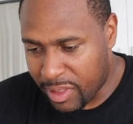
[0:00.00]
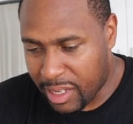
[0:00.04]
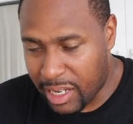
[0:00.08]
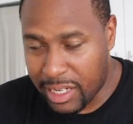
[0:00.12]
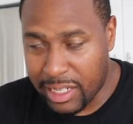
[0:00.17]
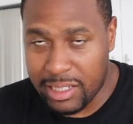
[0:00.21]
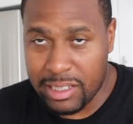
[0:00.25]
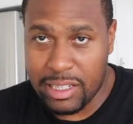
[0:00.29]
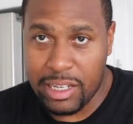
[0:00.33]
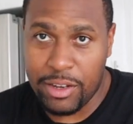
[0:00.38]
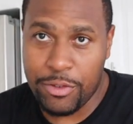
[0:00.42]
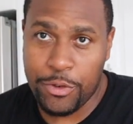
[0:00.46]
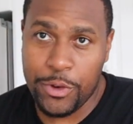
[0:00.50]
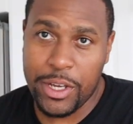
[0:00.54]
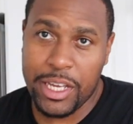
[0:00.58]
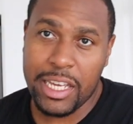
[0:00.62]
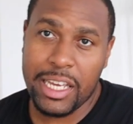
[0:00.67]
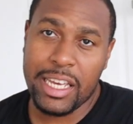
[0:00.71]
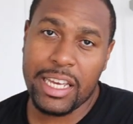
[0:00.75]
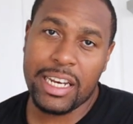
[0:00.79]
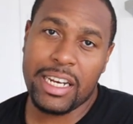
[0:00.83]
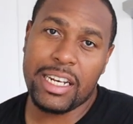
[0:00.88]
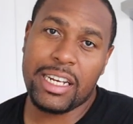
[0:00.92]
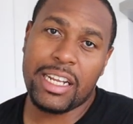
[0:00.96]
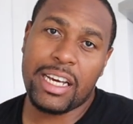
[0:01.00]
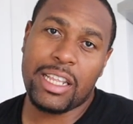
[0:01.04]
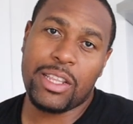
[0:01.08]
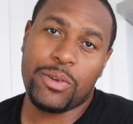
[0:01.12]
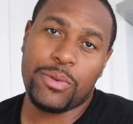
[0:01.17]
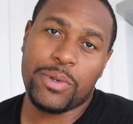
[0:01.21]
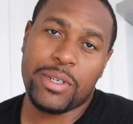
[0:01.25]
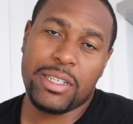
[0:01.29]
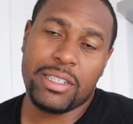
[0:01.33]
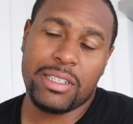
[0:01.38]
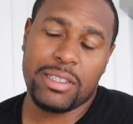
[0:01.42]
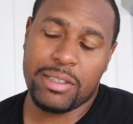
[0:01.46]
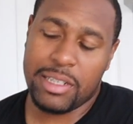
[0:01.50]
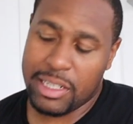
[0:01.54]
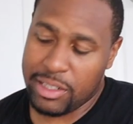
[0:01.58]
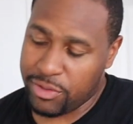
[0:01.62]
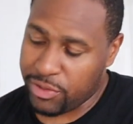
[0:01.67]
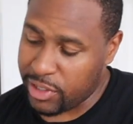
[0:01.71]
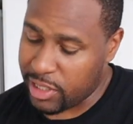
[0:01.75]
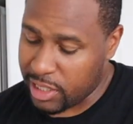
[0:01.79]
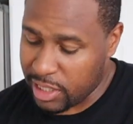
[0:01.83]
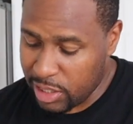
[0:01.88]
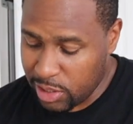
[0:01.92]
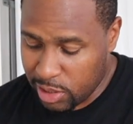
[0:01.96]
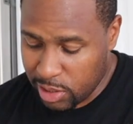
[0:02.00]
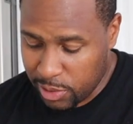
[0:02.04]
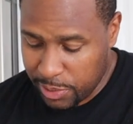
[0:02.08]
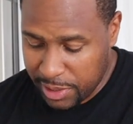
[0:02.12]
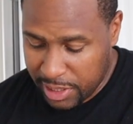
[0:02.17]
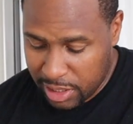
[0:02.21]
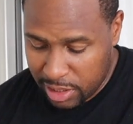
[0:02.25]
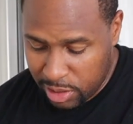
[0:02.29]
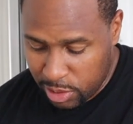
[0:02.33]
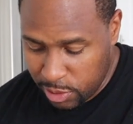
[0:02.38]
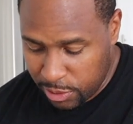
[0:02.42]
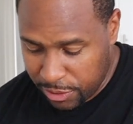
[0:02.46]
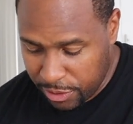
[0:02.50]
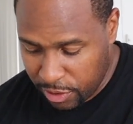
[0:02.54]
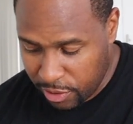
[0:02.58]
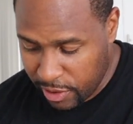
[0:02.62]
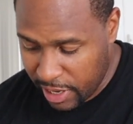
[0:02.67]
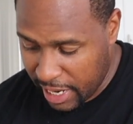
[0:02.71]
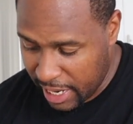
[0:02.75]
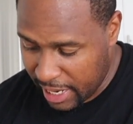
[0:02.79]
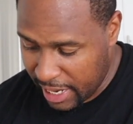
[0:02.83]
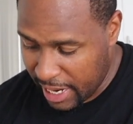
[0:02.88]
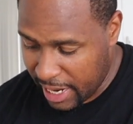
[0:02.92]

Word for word: Let's see if we can get another one. That's really all we can do for right